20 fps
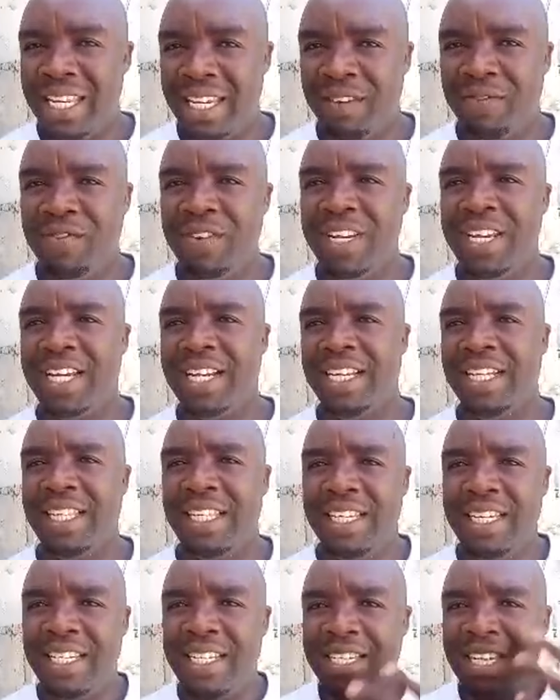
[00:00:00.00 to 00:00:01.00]
definitely
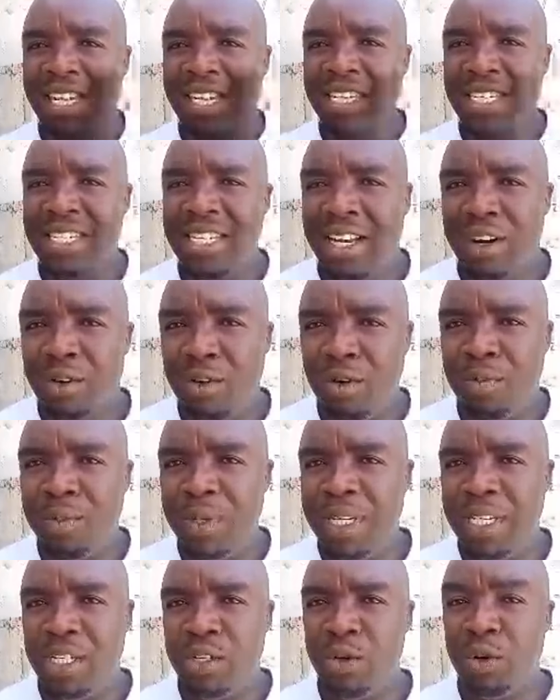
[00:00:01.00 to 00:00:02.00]
the international
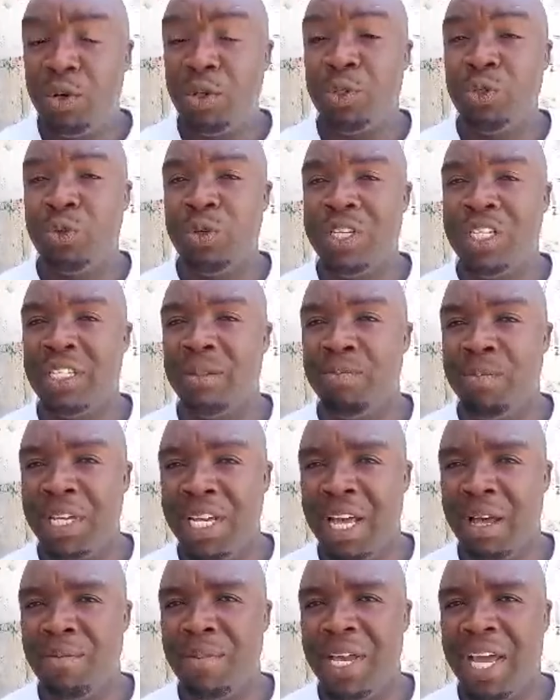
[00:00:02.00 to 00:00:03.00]
community also is
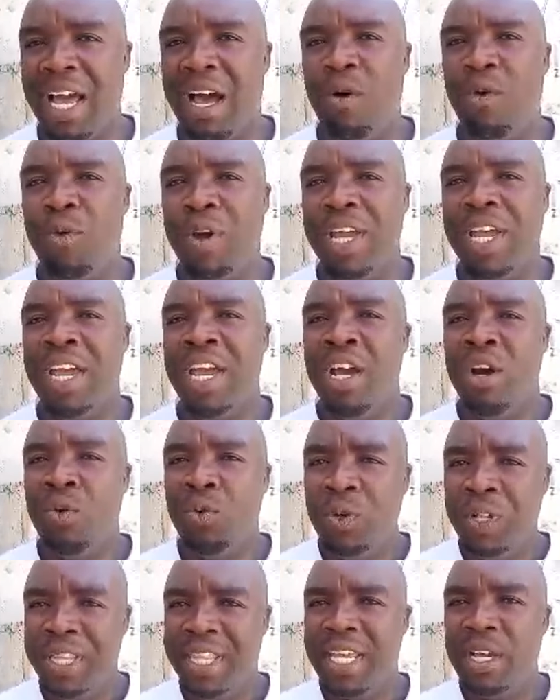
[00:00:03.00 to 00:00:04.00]
becoming aware.
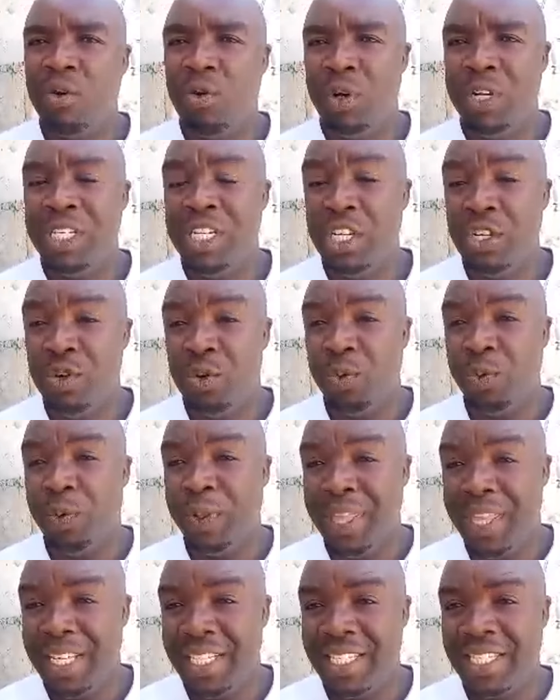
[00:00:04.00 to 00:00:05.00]
Will they continue
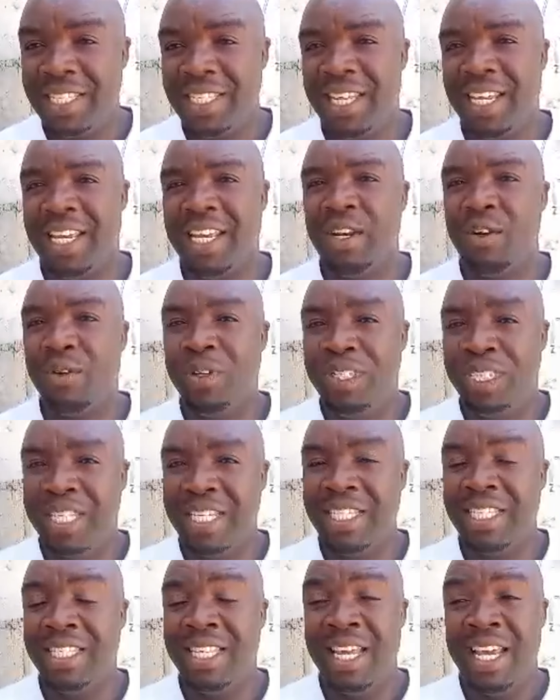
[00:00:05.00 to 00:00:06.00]
with this uh,
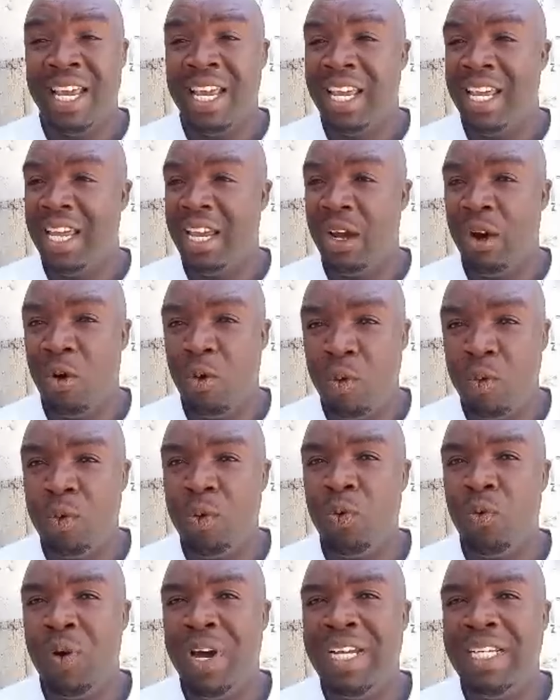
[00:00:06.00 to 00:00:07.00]
nonsense? Uh, we
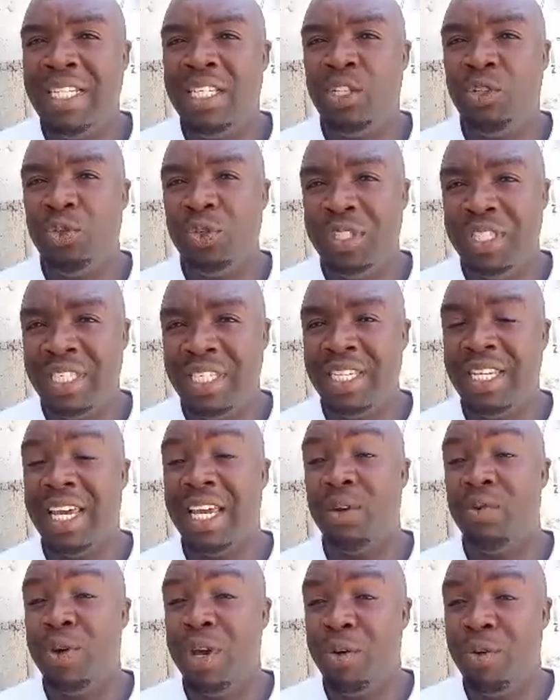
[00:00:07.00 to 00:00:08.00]
will wait to see,
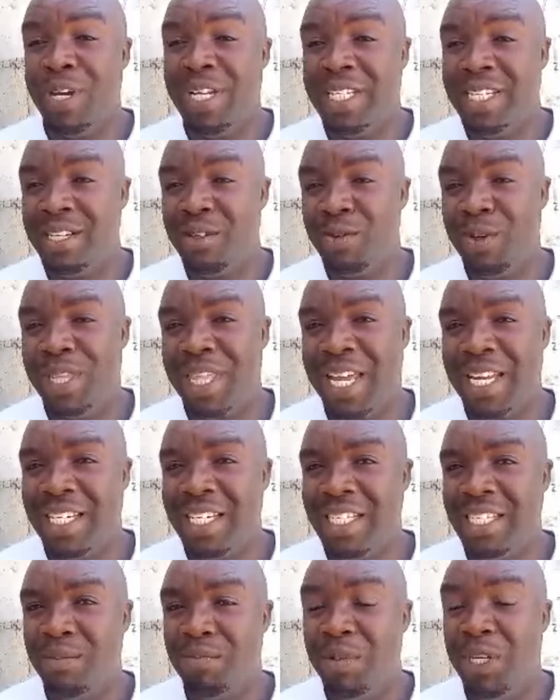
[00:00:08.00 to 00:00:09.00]
and we are waiting with
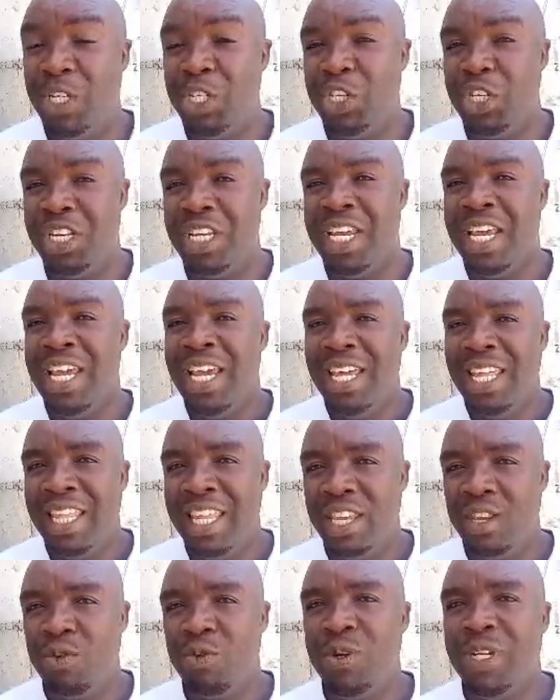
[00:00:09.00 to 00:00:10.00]
anticipation
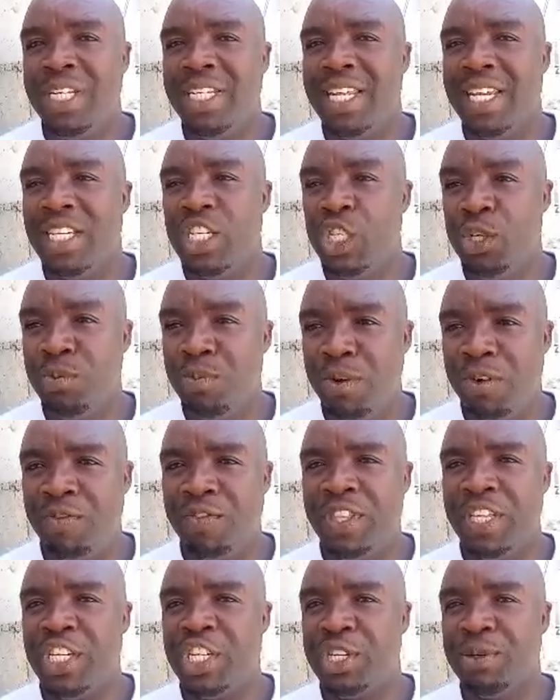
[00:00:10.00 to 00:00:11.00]
the new leadership
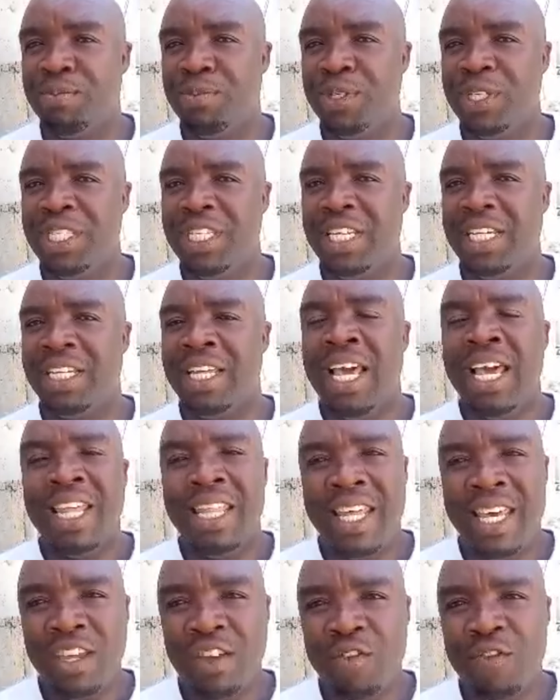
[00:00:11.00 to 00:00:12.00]
of the Triple C.
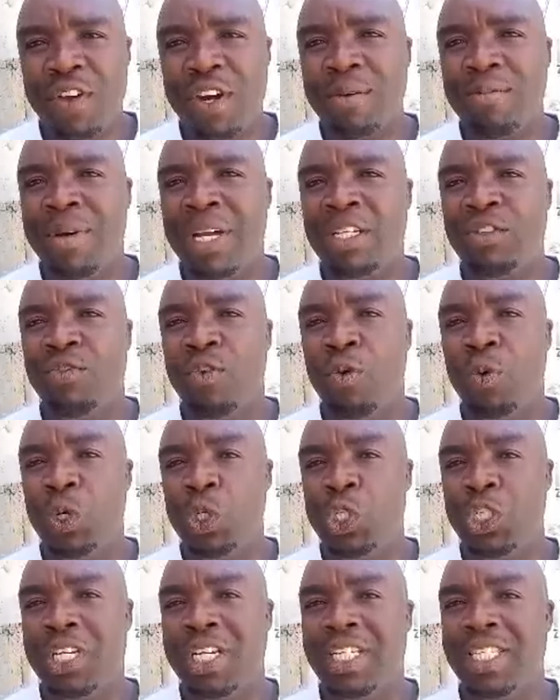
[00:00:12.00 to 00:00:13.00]
Thank you very much for
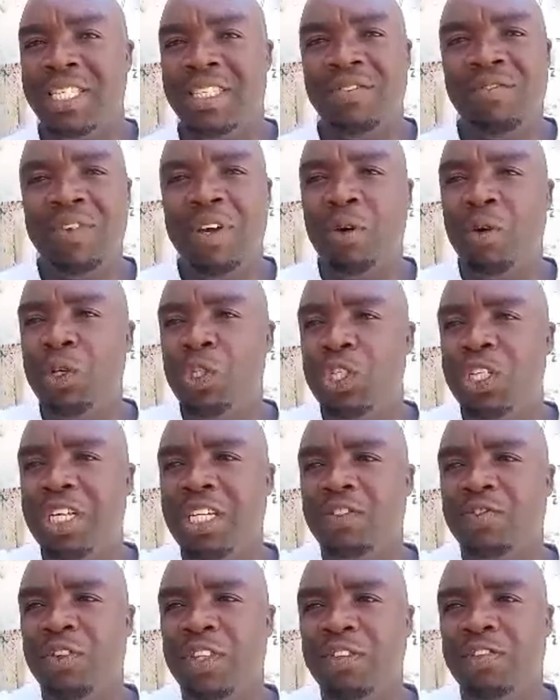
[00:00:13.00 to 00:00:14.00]
watching us. If you are watching
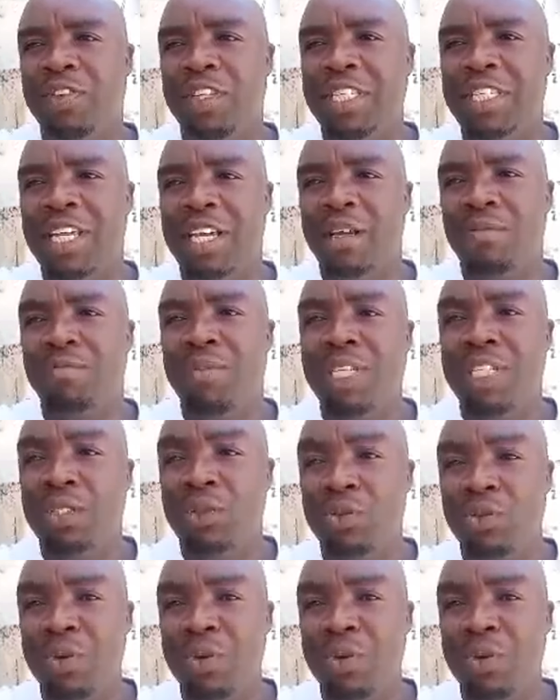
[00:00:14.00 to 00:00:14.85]
us for the first time, please do